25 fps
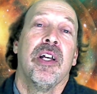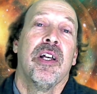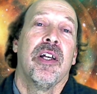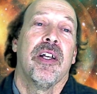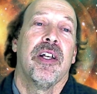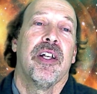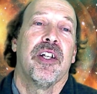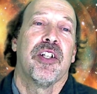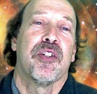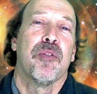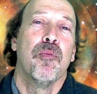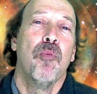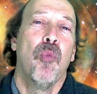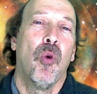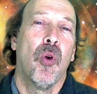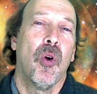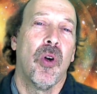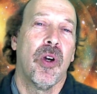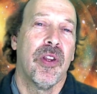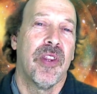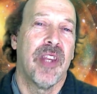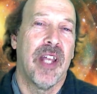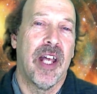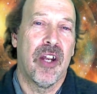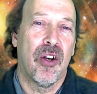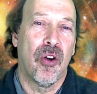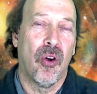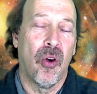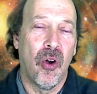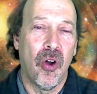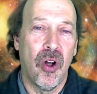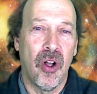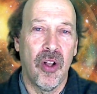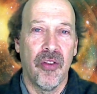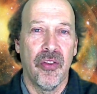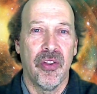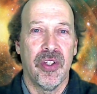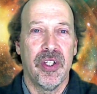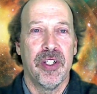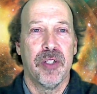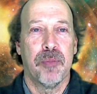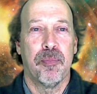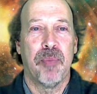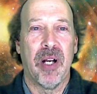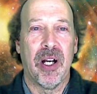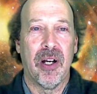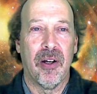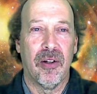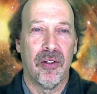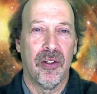It's more that all these
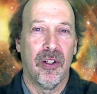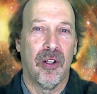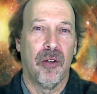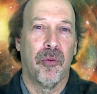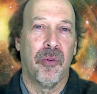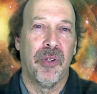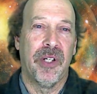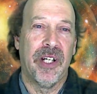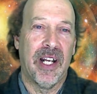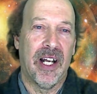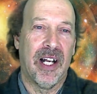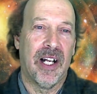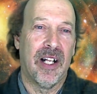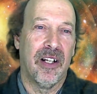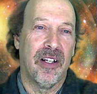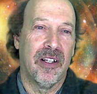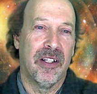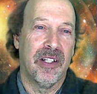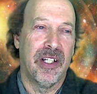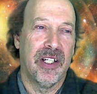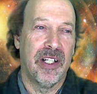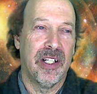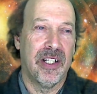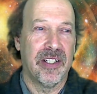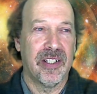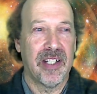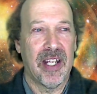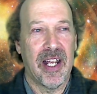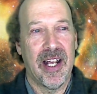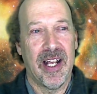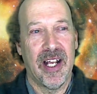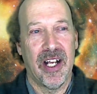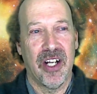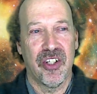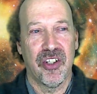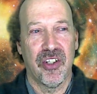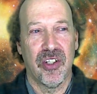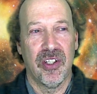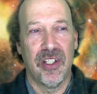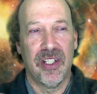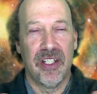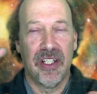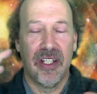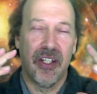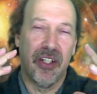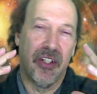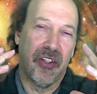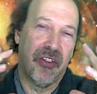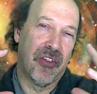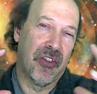parallel realities actually
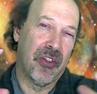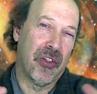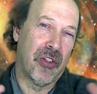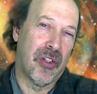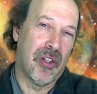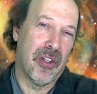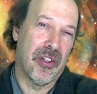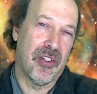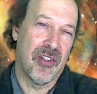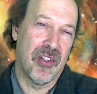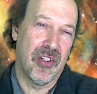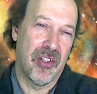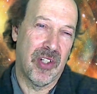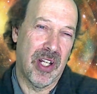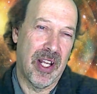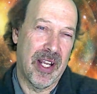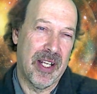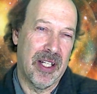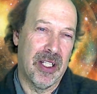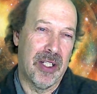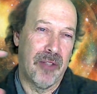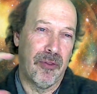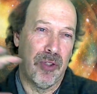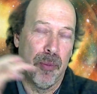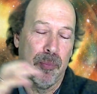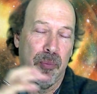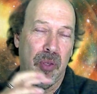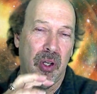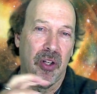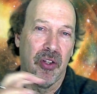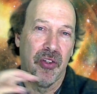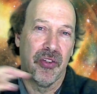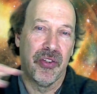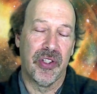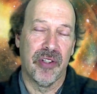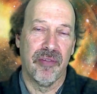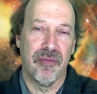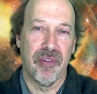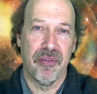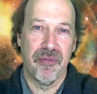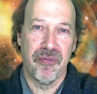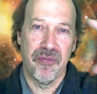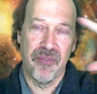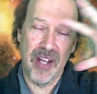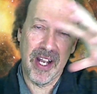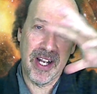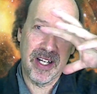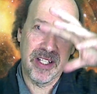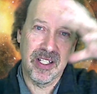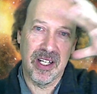exert a slightly repulsive
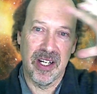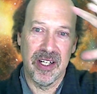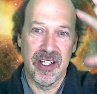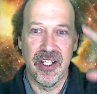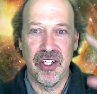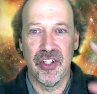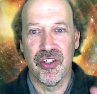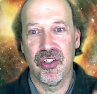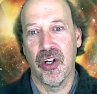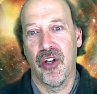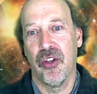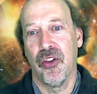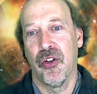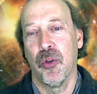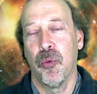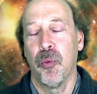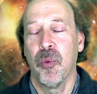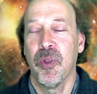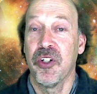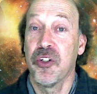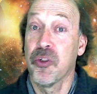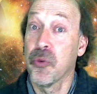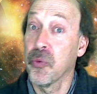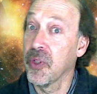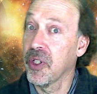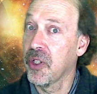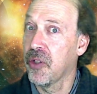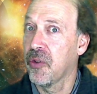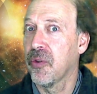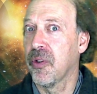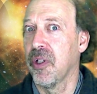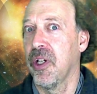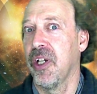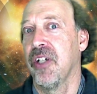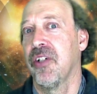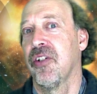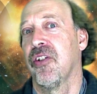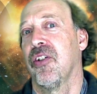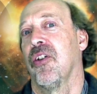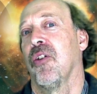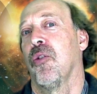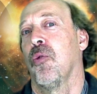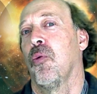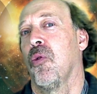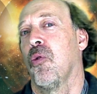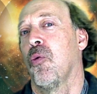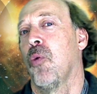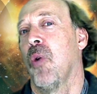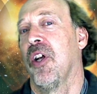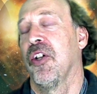effect on each other, which recreates the
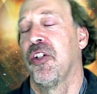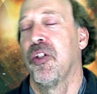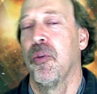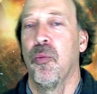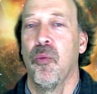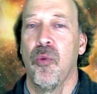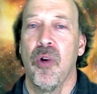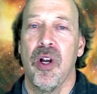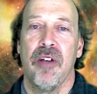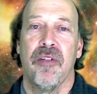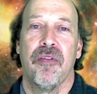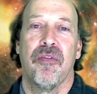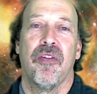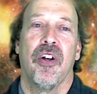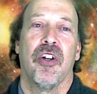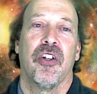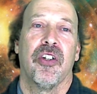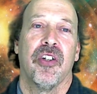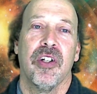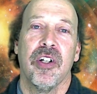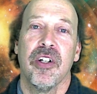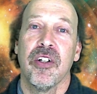quantum wave function.